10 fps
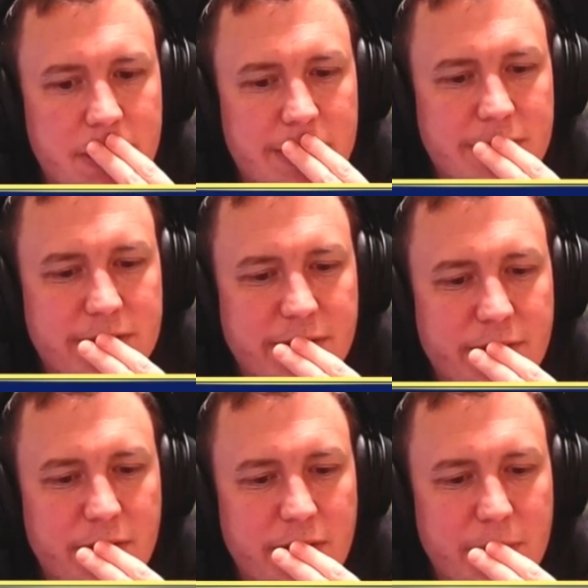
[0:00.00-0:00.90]
See, if
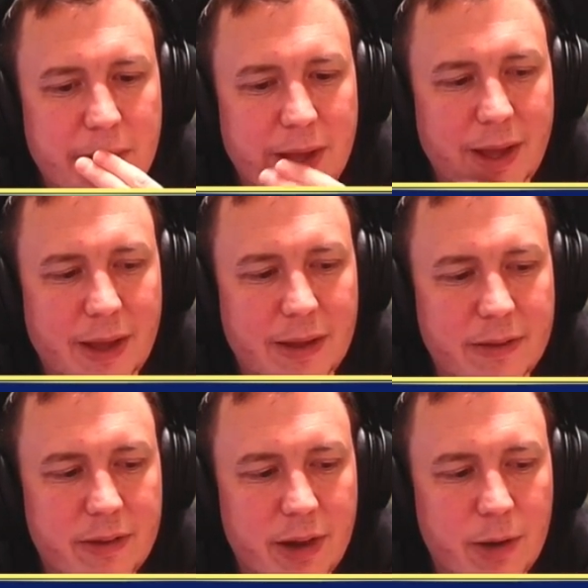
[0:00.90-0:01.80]
only we had
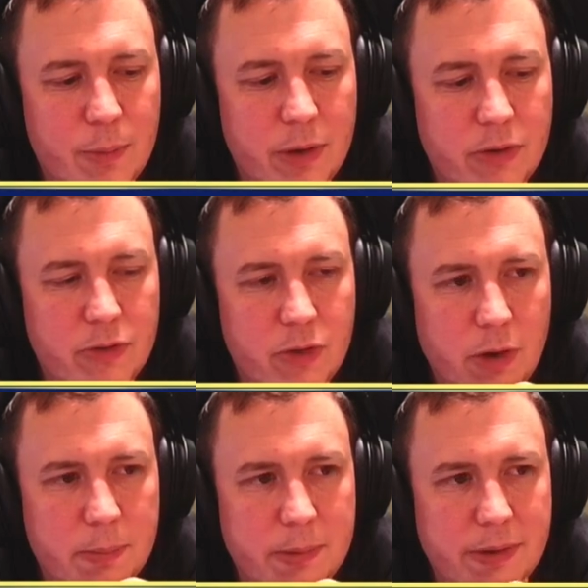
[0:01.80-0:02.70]
our
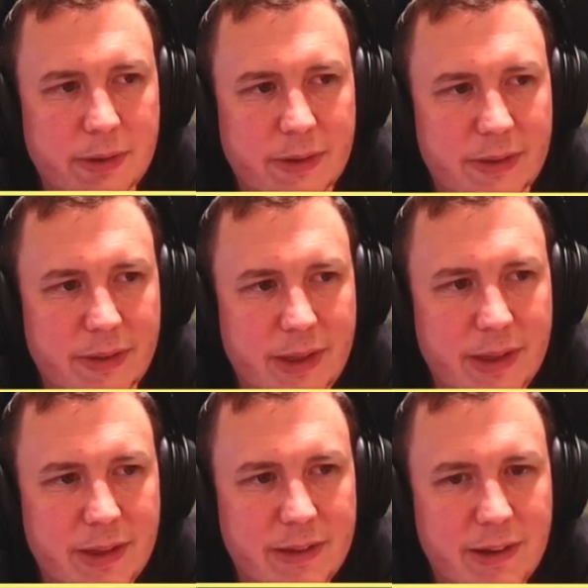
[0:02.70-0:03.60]
1-drop,
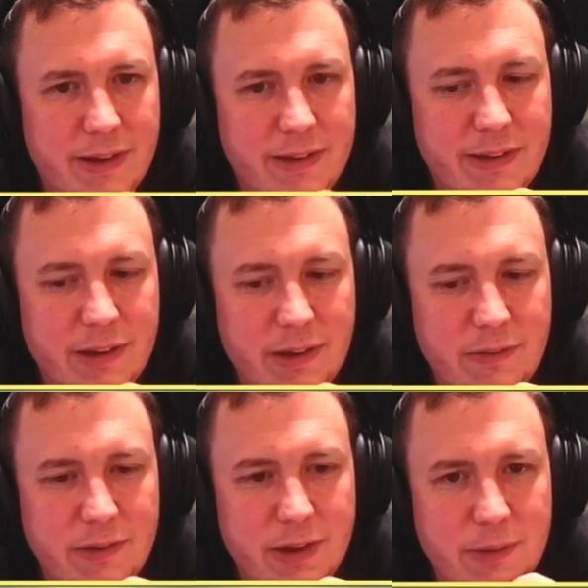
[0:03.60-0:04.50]
the Delighted
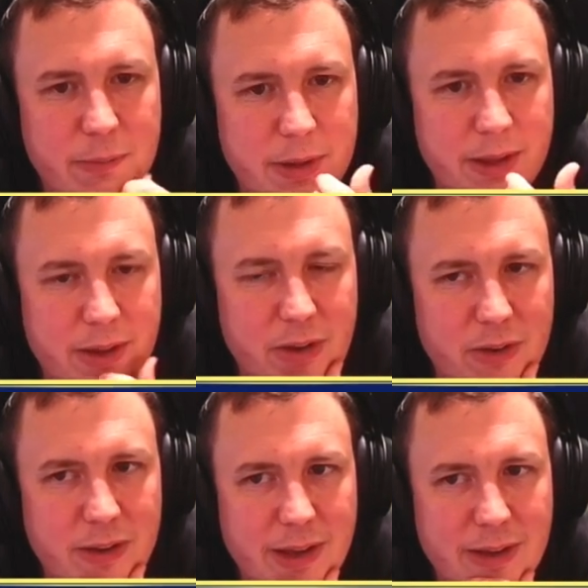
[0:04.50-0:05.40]
Halfling would mean they
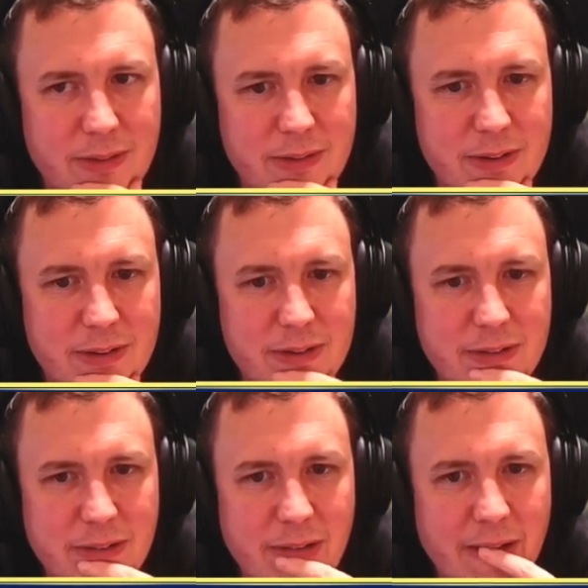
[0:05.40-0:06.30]
couldn't counter.
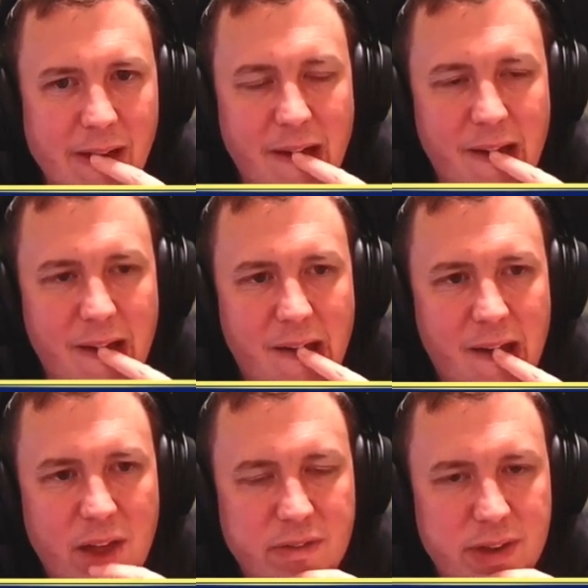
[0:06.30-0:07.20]

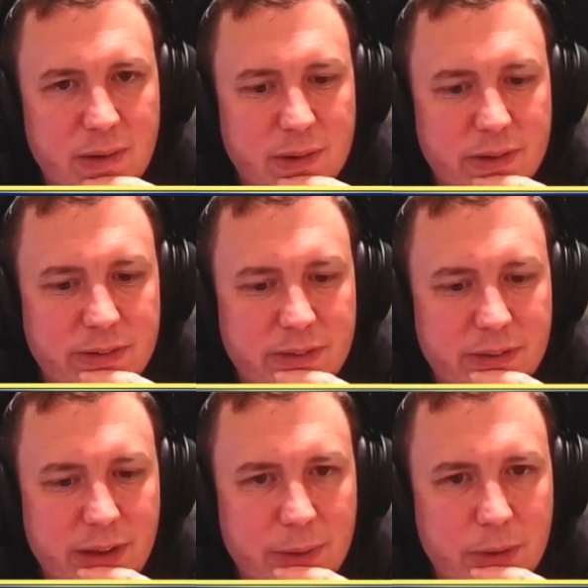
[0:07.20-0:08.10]
Fairies is the
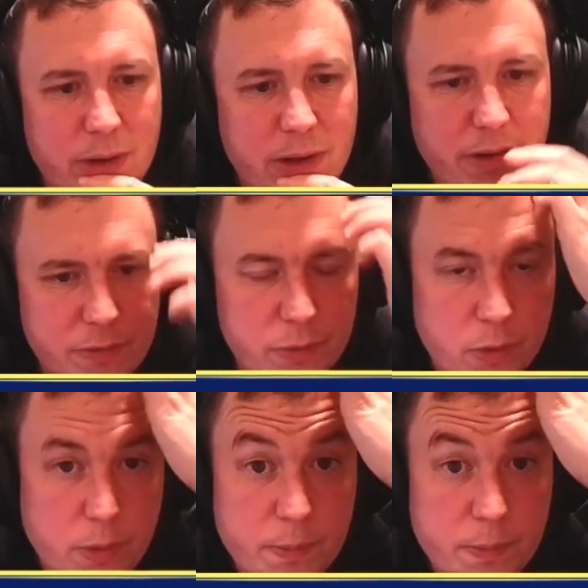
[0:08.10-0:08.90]
deck we need it for.